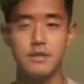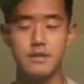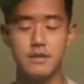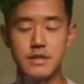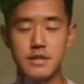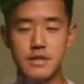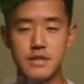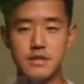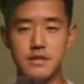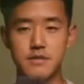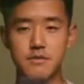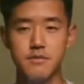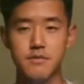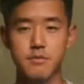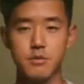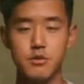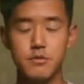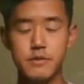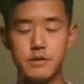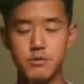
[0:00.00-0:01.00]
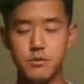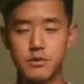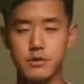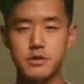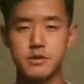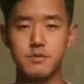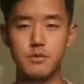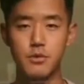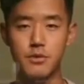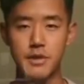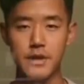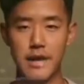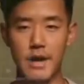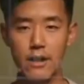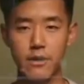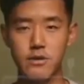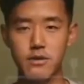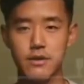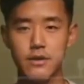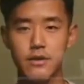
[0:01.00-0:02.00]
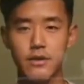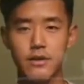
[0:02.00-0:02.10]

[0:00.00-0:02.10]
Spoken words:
these movements will smoothen out